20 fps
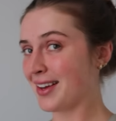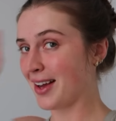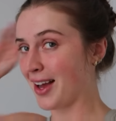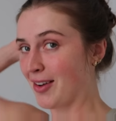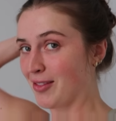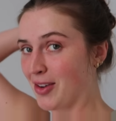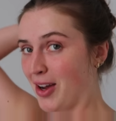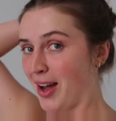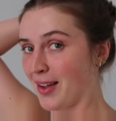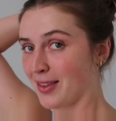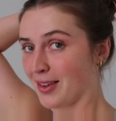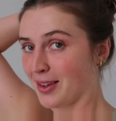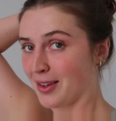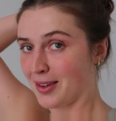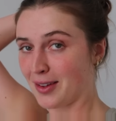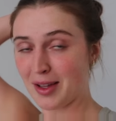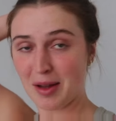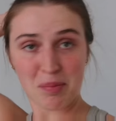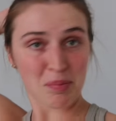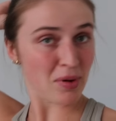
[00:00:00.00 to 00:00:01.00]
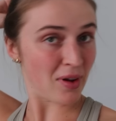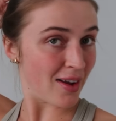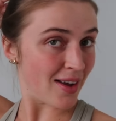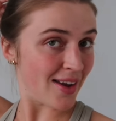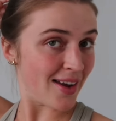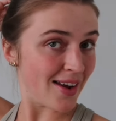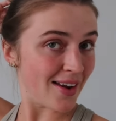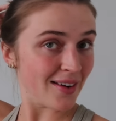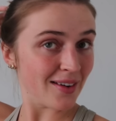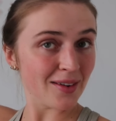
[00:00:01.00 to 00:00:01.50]
I've got the clip
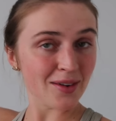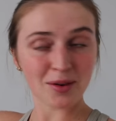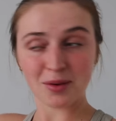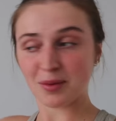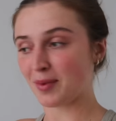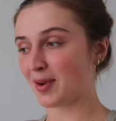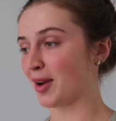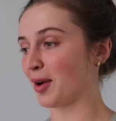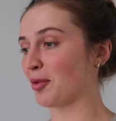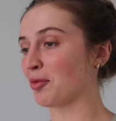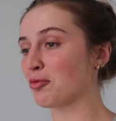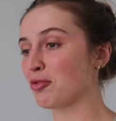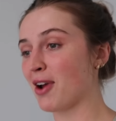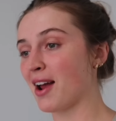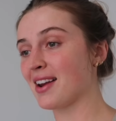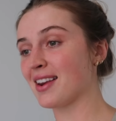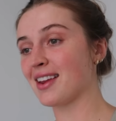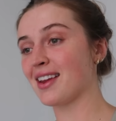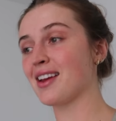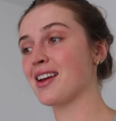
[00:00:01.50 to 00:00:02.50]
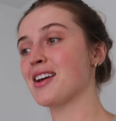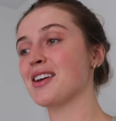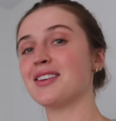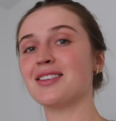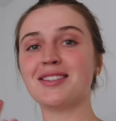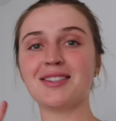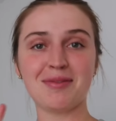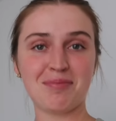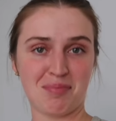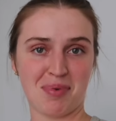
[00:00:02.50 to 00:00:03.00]
in, we are ready
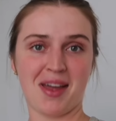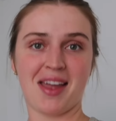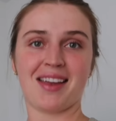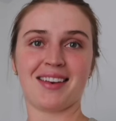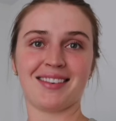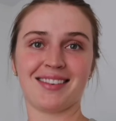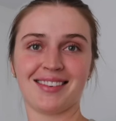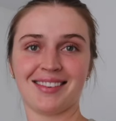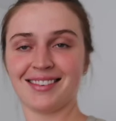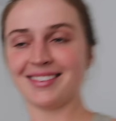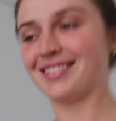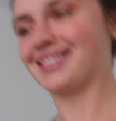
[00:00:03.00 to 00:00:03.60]
to paint.